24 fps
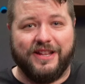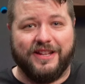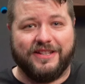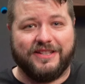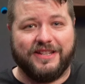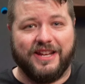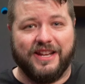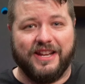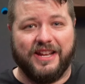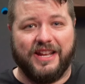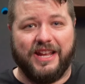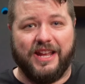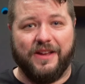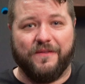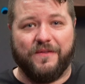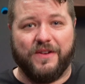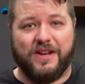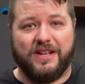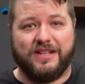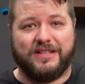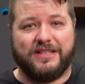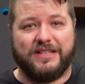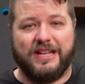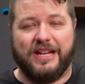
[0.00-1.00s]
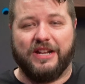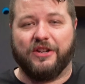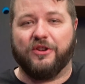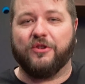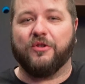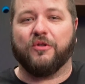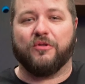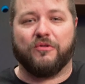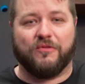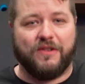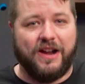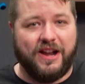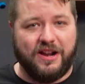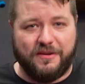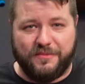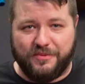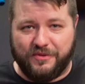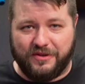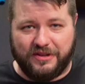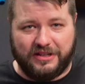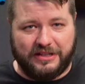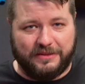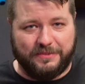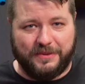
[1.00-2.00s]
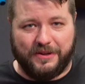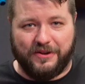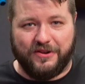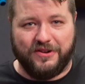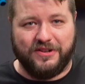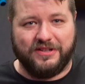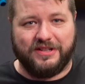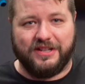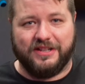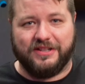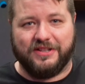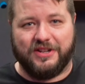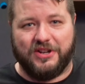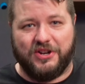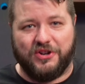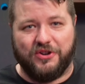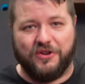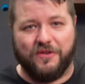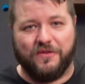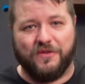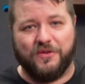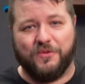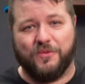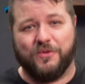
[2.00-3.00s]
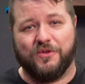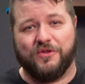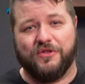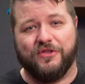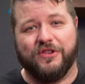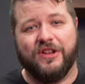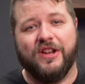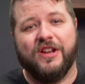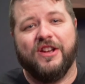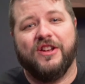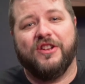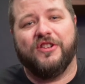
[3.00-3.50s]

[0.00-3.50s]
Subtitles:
that's gonna give us incredible experiences all over the world.